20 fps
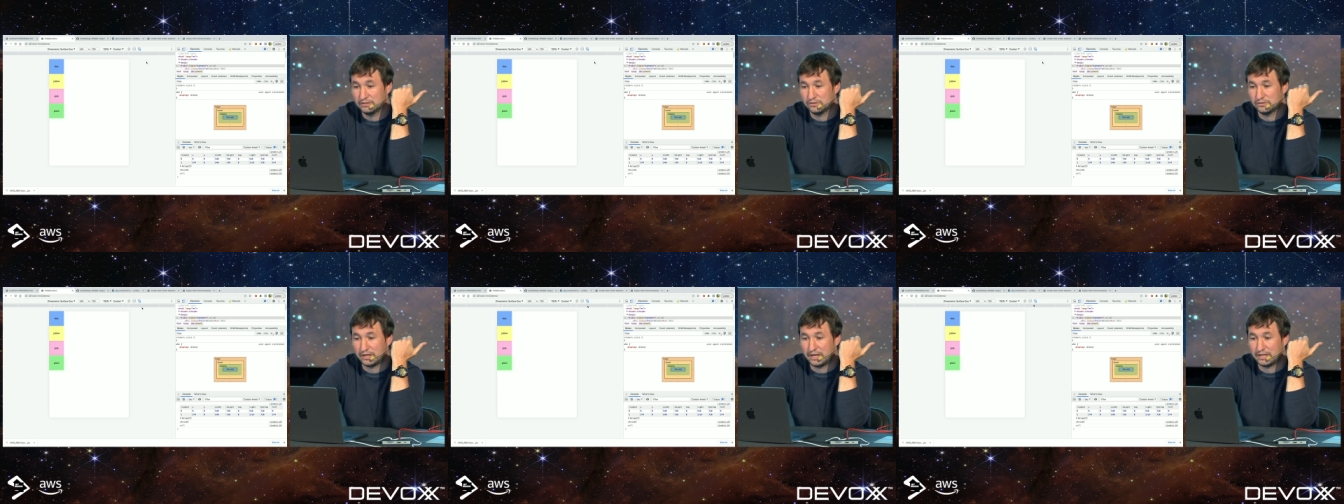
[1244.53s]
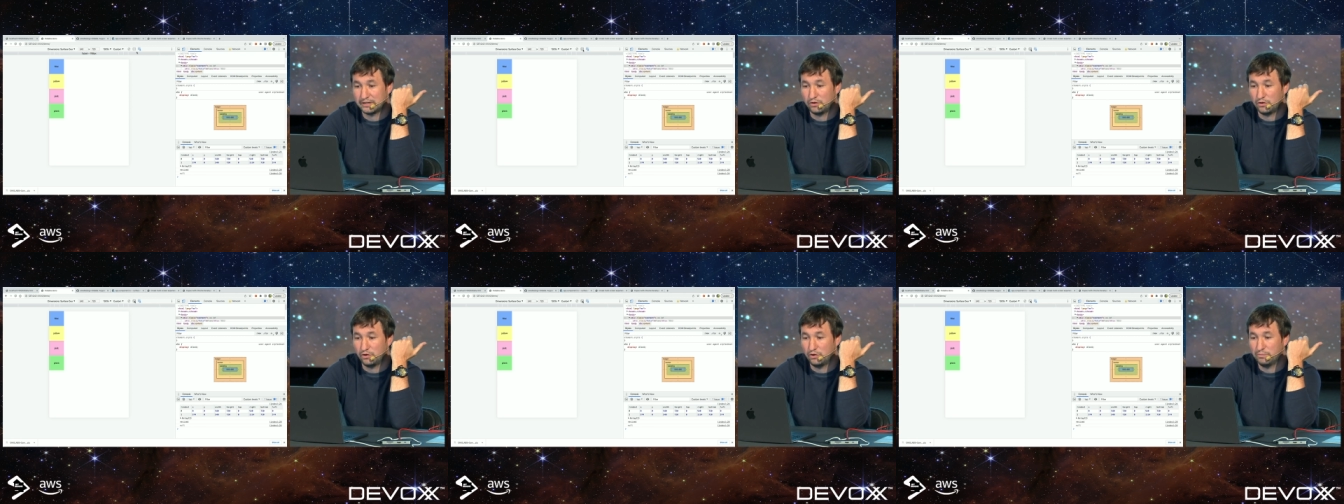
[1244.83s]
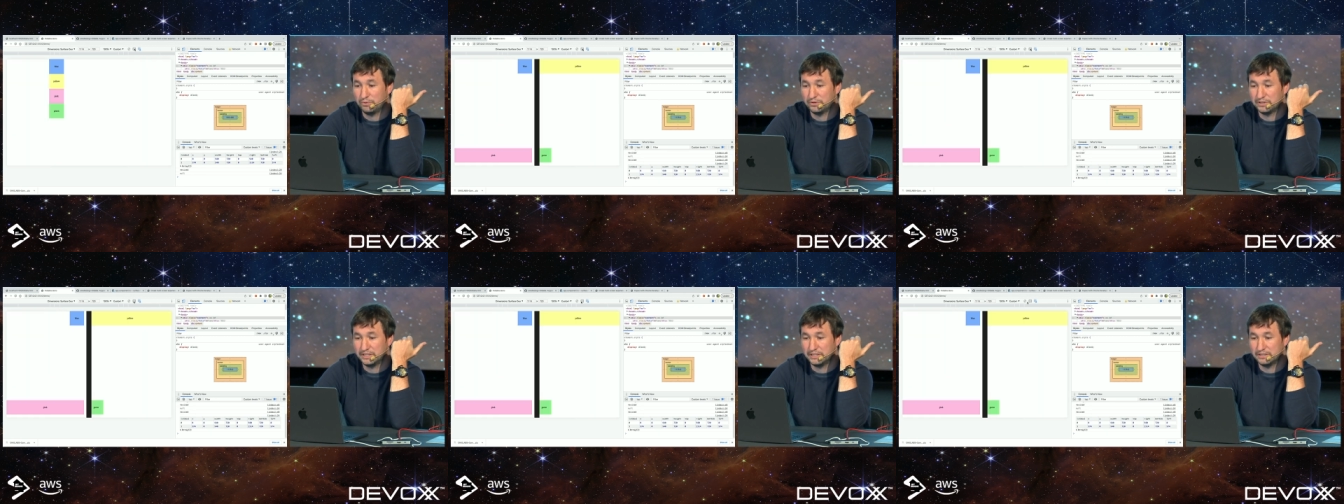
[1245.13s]
So I can
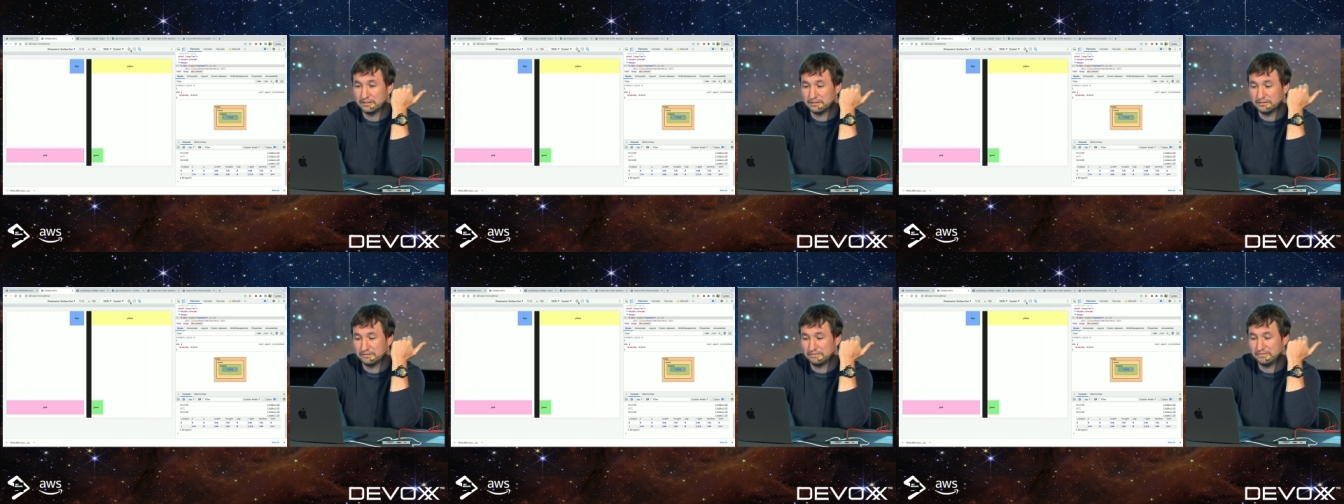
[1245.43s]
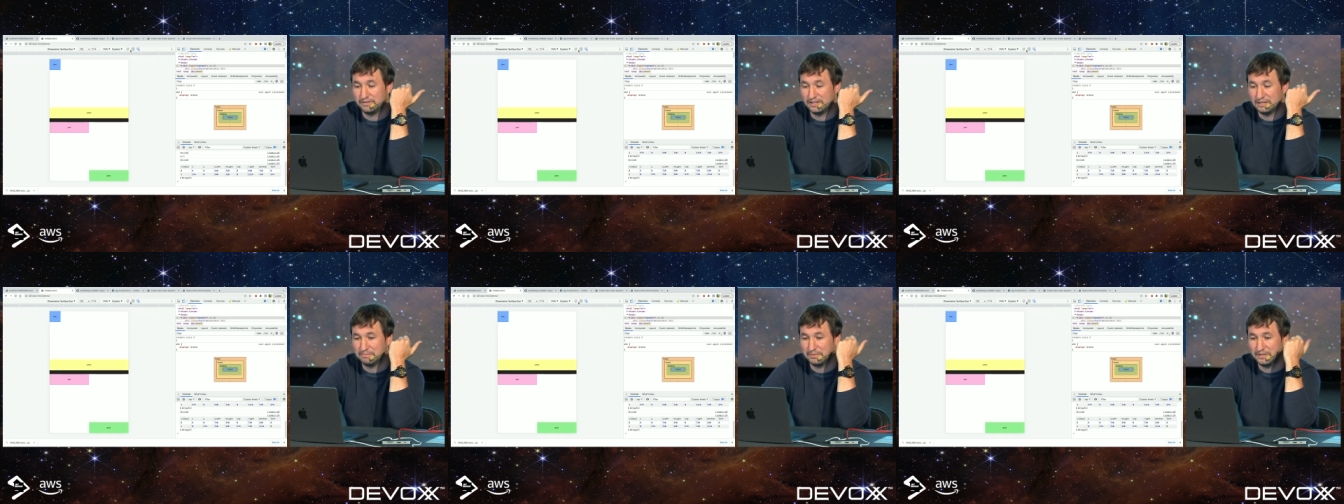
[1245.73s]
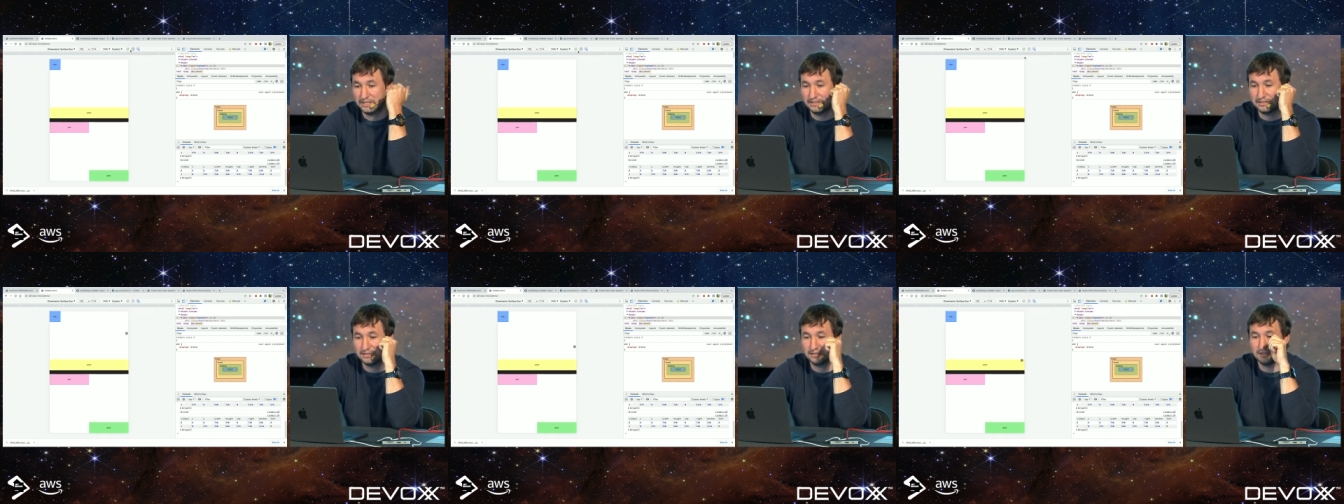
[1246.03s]
open it, flip
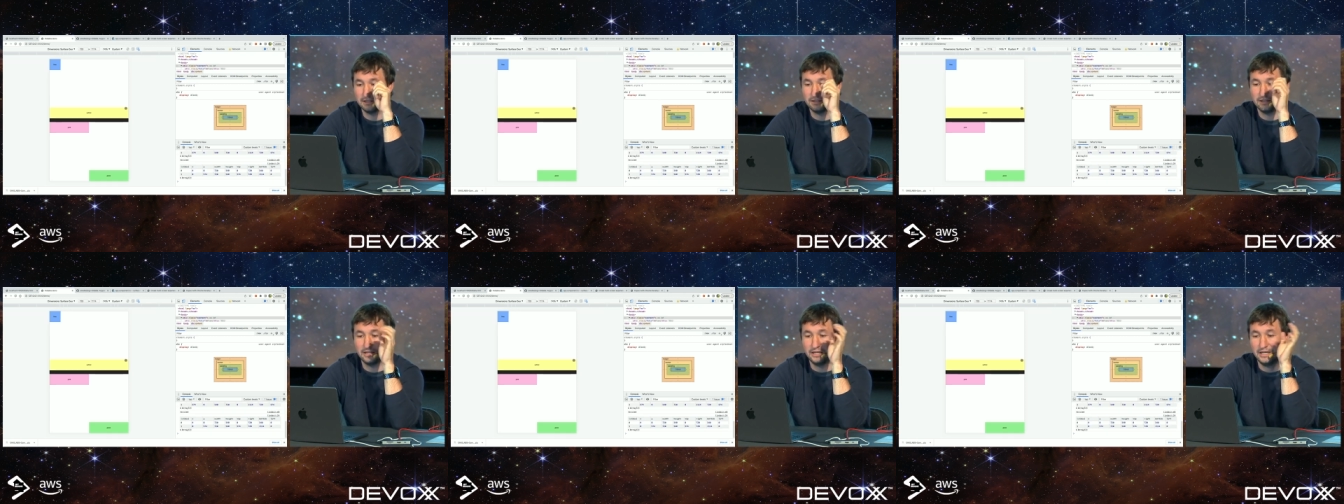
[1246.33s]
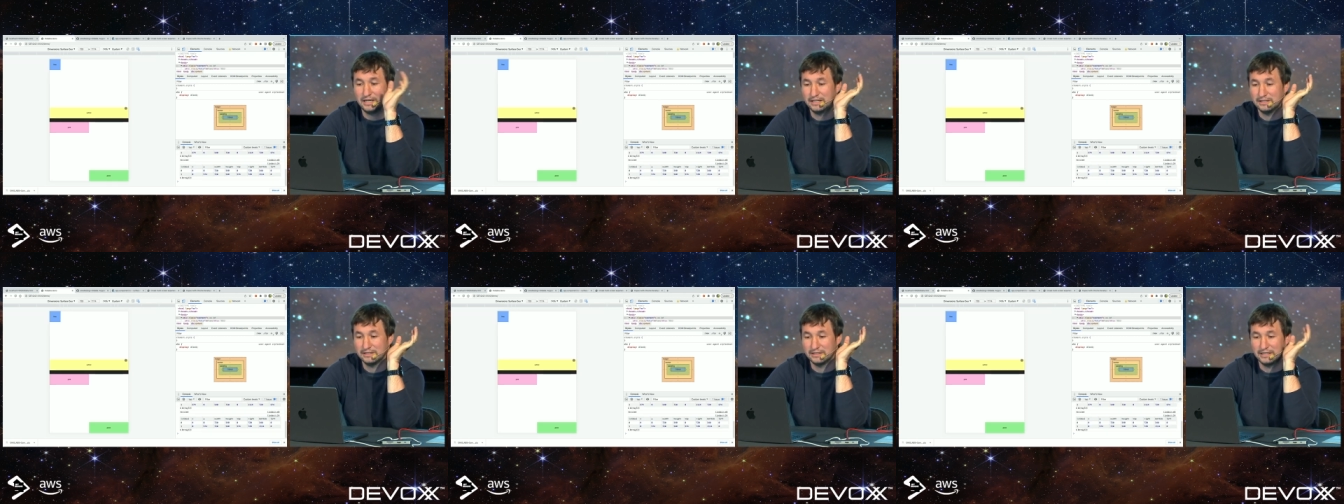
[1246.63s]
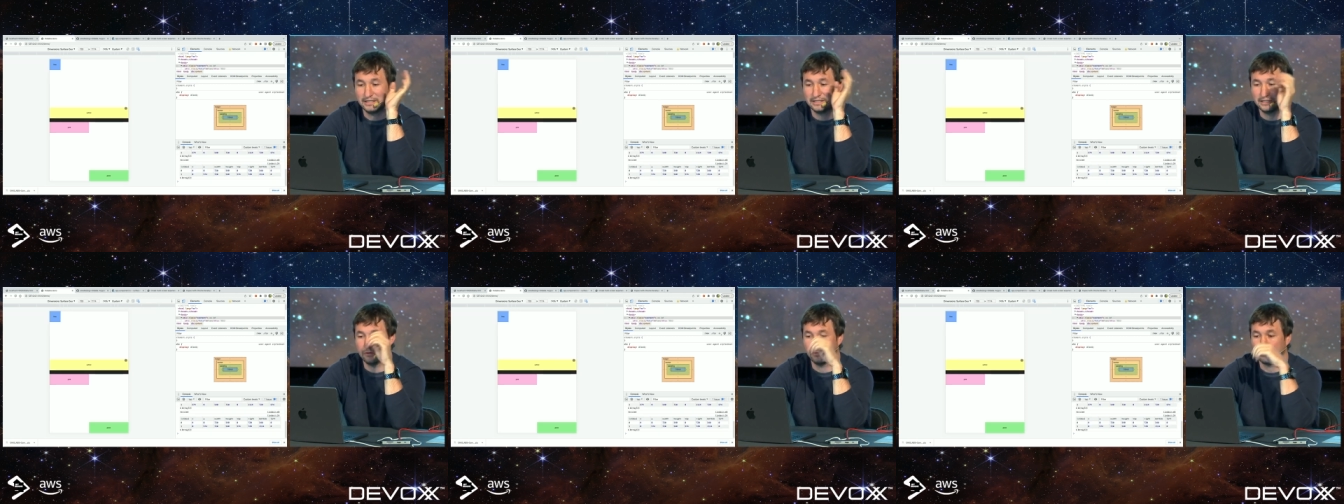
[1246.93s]
it,
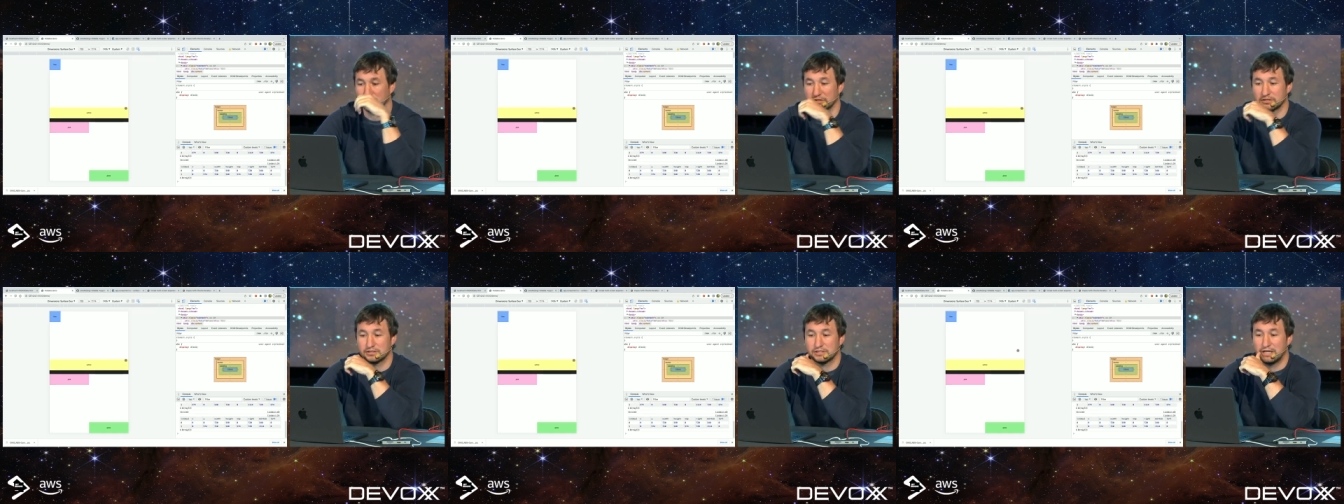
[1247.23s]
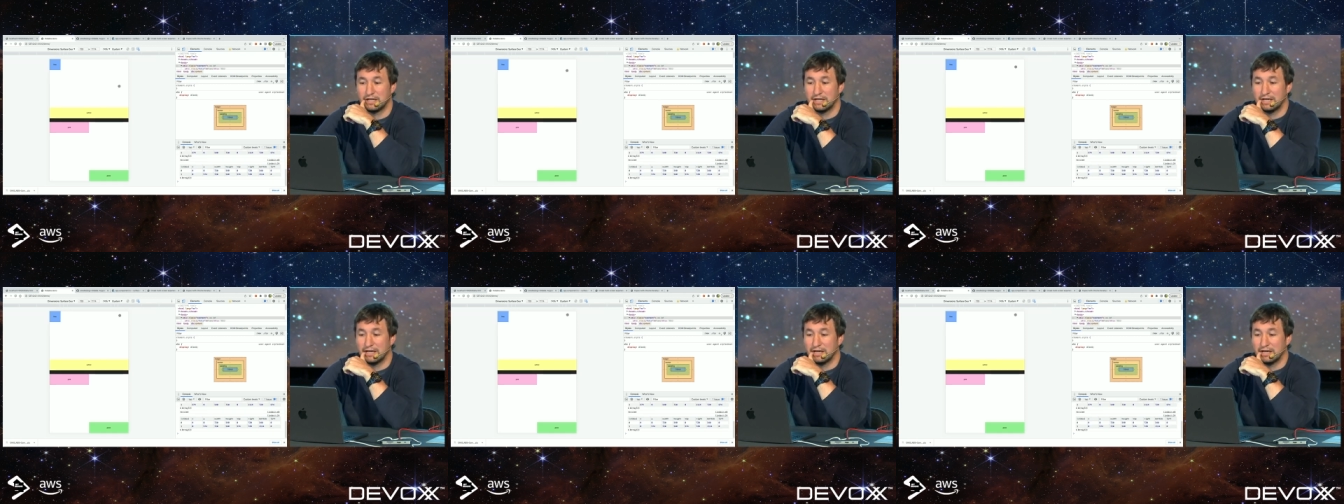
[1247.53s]
and, and it works.